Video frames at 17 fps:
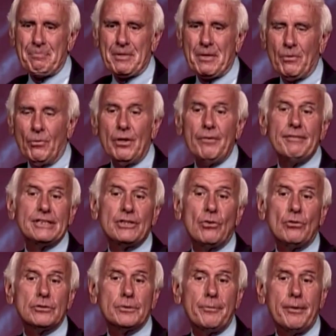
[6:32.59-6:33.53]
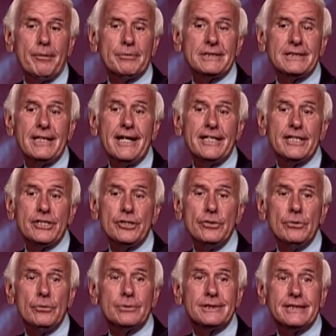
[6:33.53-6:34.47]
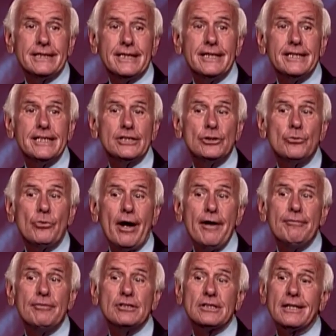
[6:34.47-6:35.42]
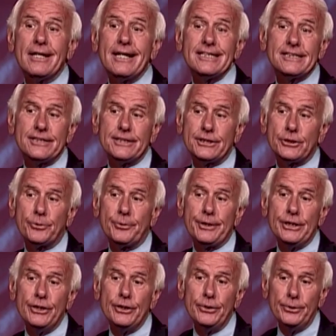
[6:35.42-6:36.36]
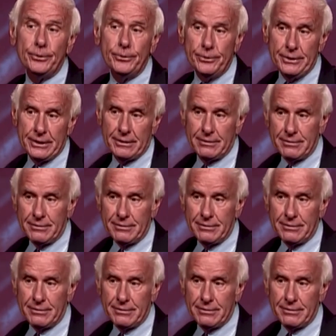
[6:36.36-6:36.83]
One of his goals when he was 92 was to get his driver's license renewed.